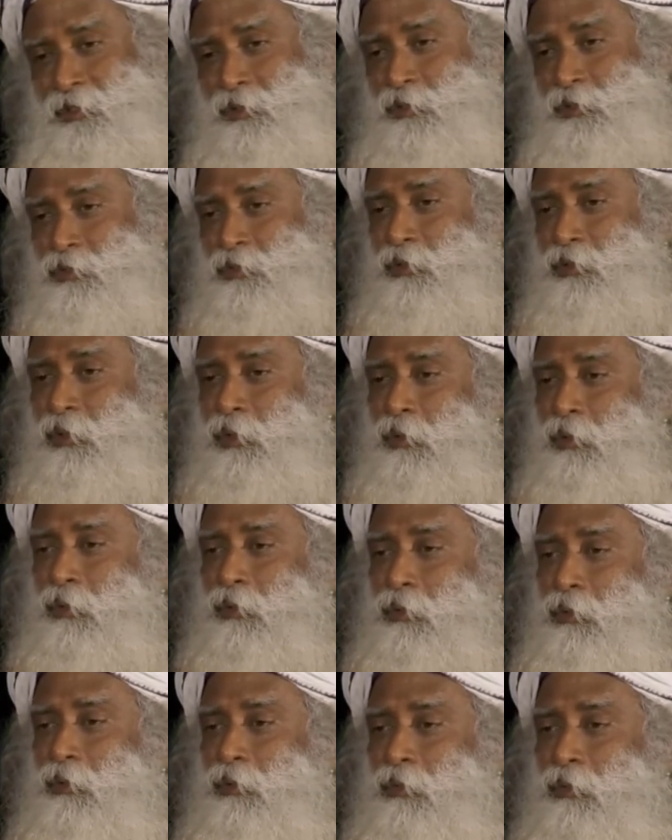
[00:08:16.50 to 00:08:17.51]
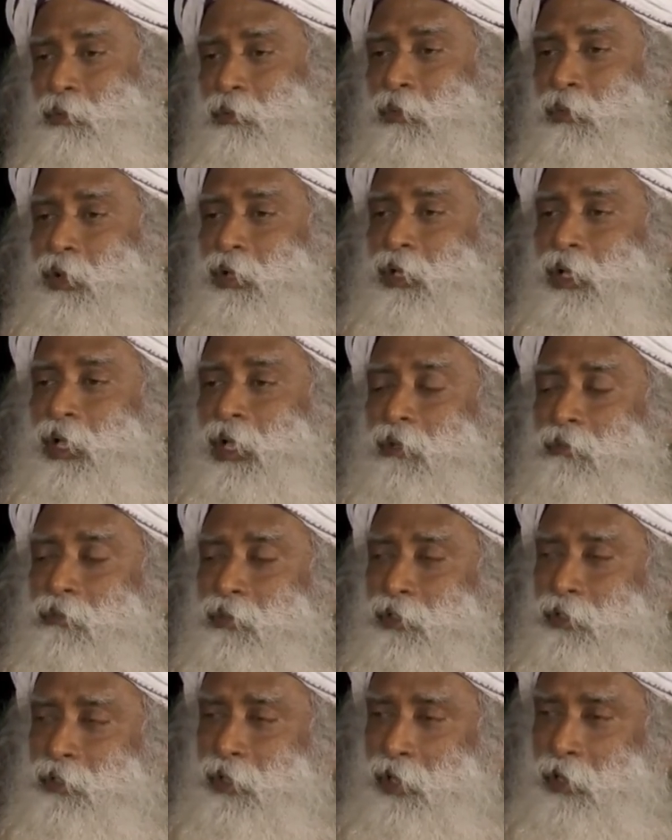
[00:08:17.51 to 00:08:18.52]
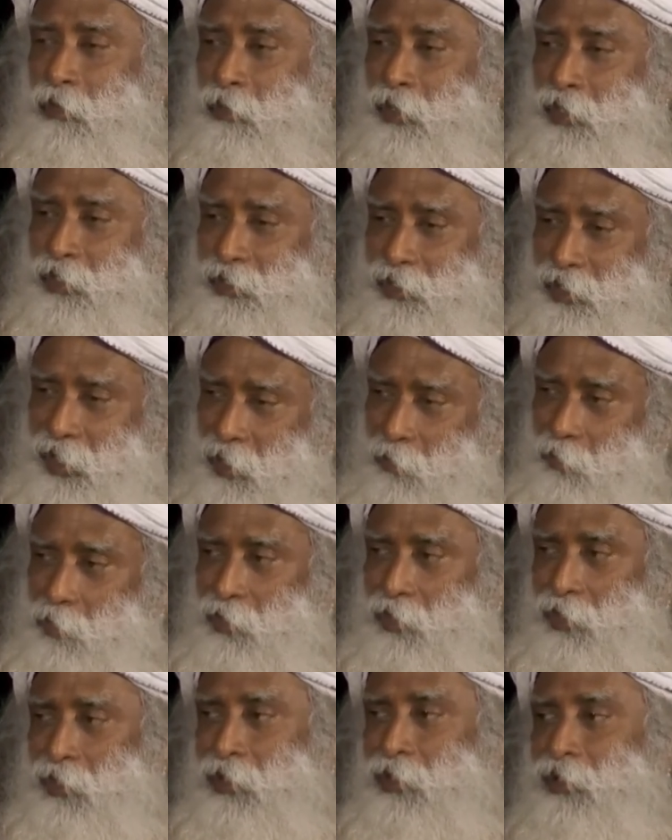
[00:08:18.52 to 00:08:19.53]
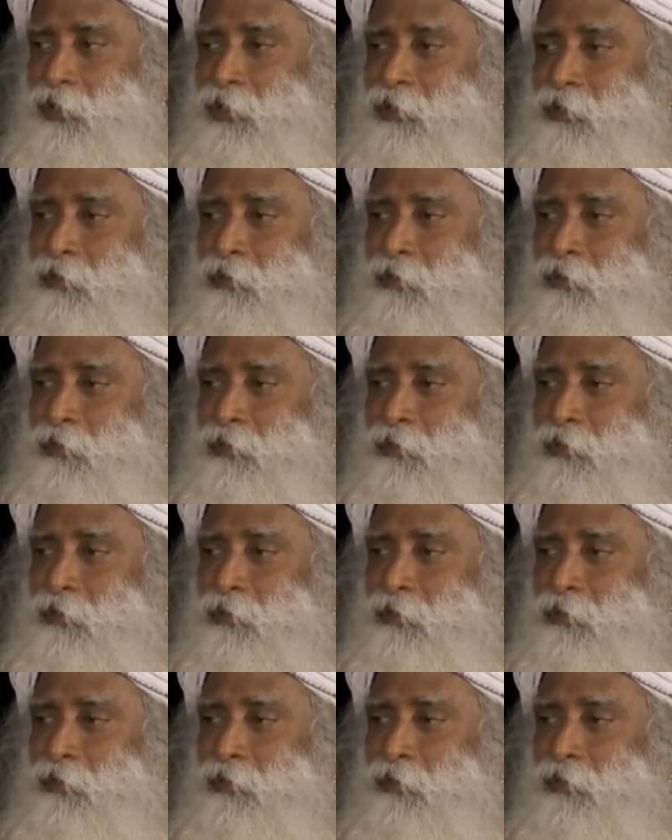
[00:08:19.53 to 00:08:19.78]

So, whatever drama is happening,